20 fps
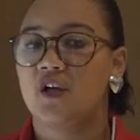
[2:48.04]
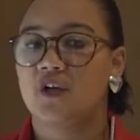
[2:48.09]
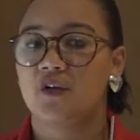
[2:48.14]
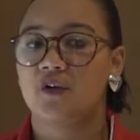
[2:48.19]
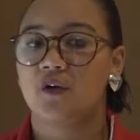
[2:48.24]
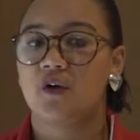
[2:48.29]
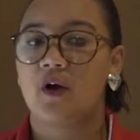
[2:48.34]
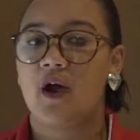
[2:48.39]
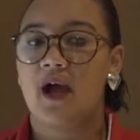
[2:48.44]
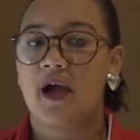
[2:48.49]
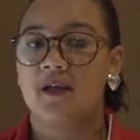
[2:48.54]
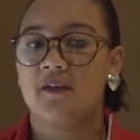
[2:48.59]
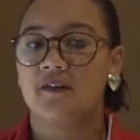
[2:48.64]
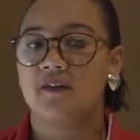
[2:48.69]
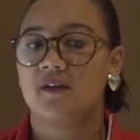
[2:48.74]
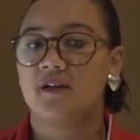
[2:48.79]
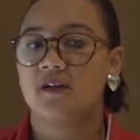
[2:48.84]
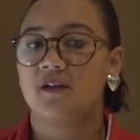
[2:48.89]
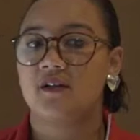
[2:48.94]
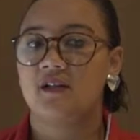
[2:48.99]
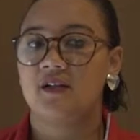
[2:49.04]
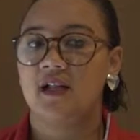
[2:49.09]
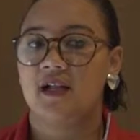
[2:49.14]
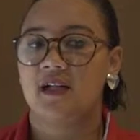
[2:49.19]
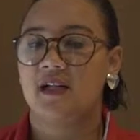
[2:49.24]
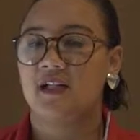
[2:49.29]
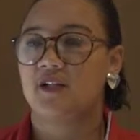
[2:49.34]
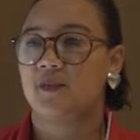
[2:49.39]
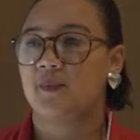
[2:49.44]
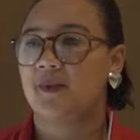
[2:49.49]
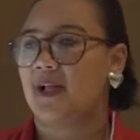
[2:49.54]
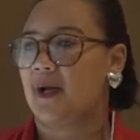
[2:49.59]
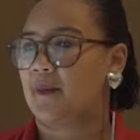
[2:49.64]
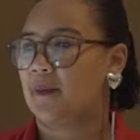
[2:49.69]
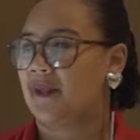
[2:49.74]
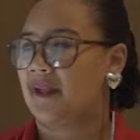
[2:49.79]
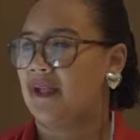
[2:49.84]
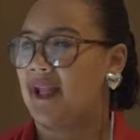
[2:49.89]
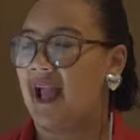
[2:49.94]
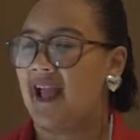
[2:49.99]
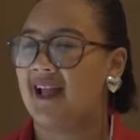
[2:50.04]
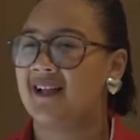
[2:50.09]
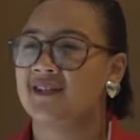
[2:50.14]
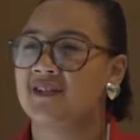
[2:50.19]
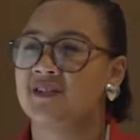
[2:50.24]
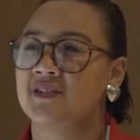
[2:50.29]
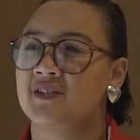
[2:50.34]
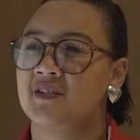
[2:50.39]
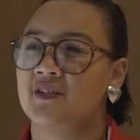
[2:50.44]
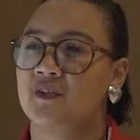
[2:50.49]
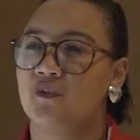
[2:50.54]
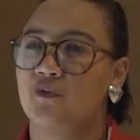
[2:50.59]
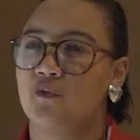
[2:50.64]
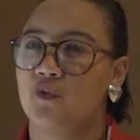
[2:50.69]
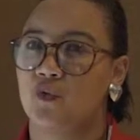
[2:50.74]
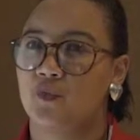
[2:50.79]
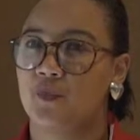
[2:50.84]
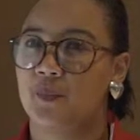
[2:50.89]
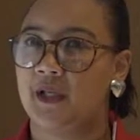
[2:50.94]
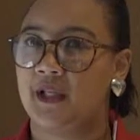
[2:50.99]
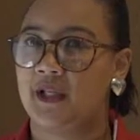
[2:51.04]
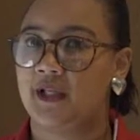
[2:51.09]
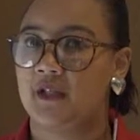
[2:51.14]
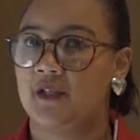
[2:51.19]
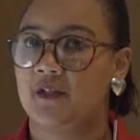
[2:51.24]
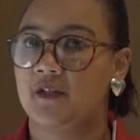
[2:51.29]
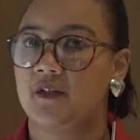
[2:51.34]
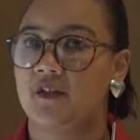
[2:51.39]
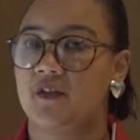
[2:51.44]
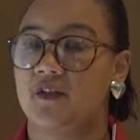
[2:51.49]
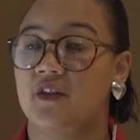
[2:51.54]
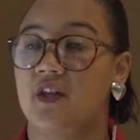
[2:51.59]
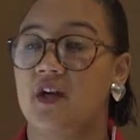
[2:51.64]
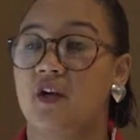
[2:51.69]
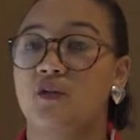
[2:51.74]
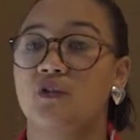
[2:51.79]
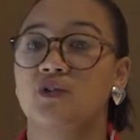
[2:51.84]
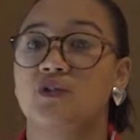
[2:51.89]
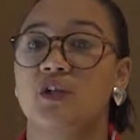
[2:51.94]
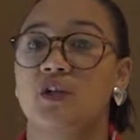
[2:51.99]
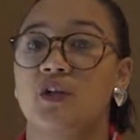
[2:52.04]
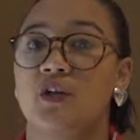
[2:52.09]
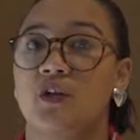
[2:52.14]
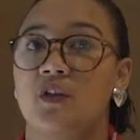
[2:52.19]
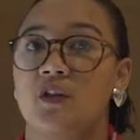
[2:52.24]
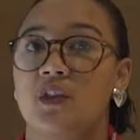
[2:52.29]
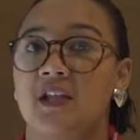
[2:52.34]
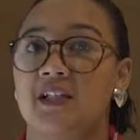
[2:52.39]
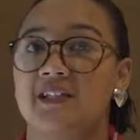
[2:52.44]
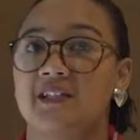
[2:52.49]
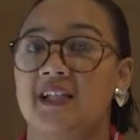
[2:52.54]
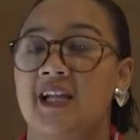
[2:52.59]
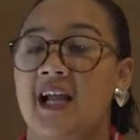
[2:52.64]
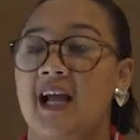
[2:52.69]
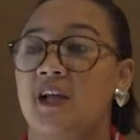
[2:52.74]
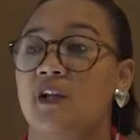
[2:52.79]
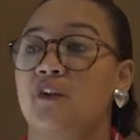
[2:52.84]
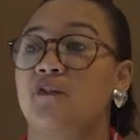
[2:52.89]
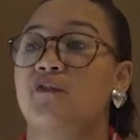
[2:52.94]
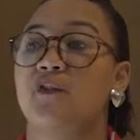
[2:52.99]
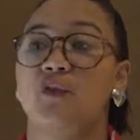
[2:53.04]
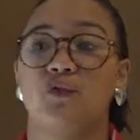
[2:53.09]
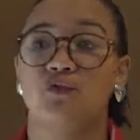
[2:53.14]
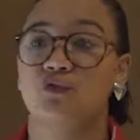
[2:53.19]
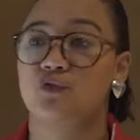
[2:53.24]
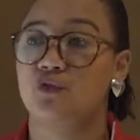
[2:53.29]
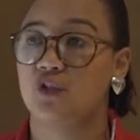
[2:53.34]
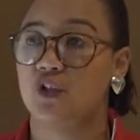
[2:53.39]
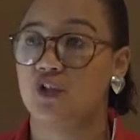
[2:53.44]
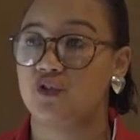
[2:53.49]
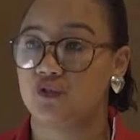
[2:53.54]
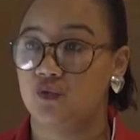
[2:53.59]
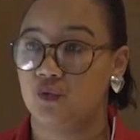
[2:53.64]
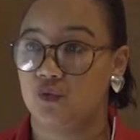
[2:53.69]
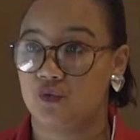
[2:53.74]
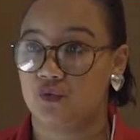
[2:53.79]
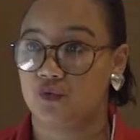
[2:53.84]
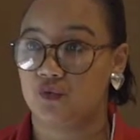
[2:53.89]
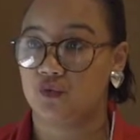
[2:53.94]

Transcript: You're either likely to become a gangster or fall pregnant. Those are things that I refuse to resort